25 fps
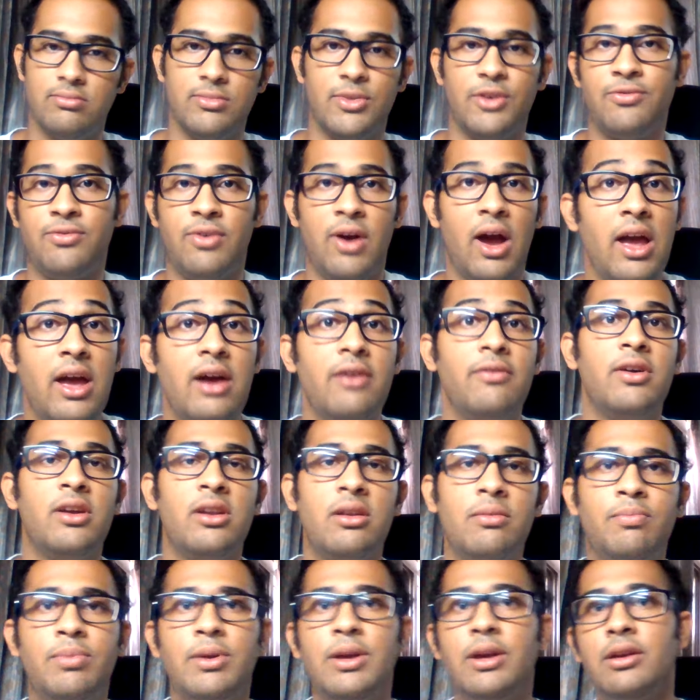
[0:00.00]
if I ever
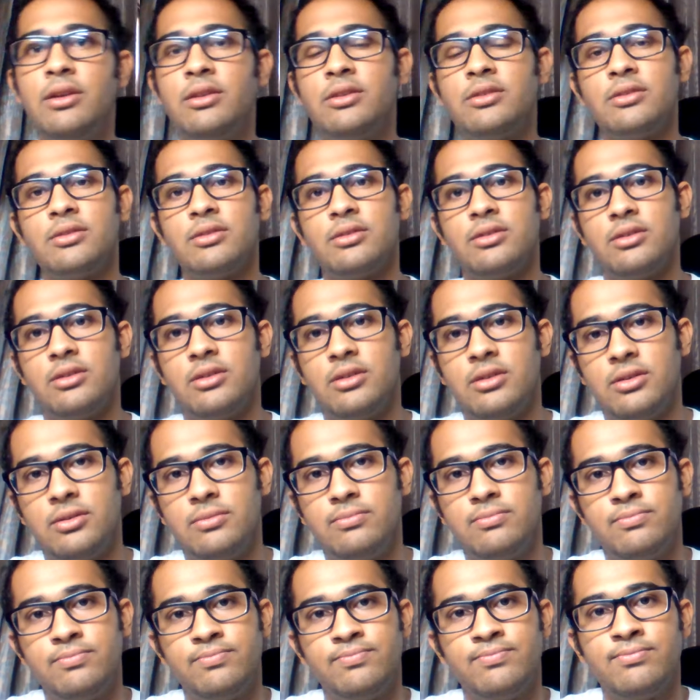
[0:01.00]
repeat,
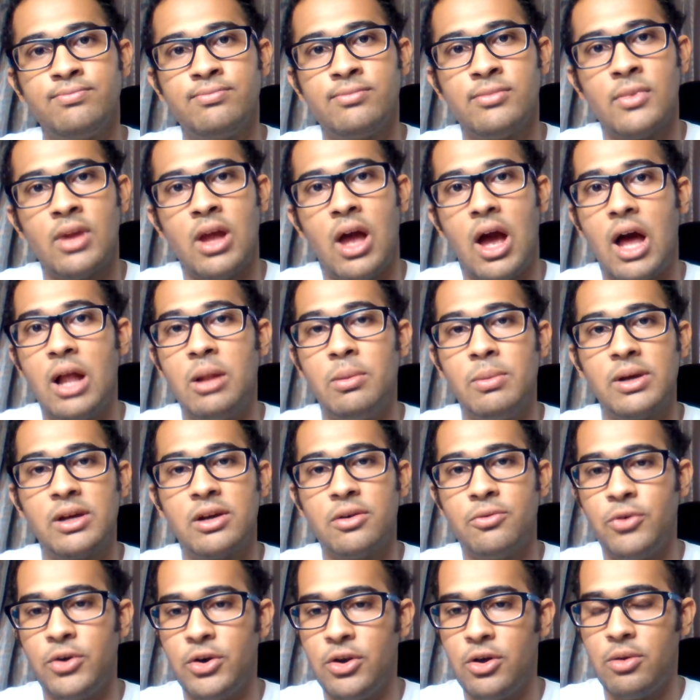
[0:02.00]
um, I'll make
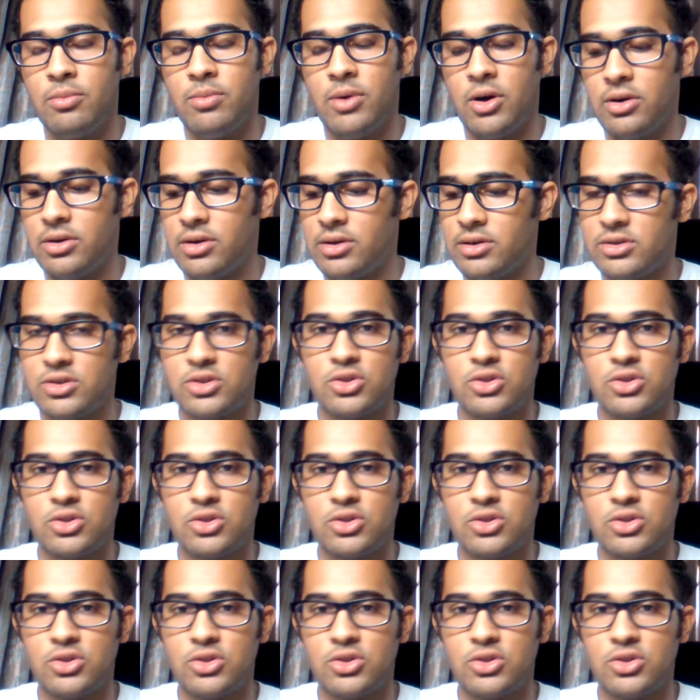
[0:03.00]
a video about it.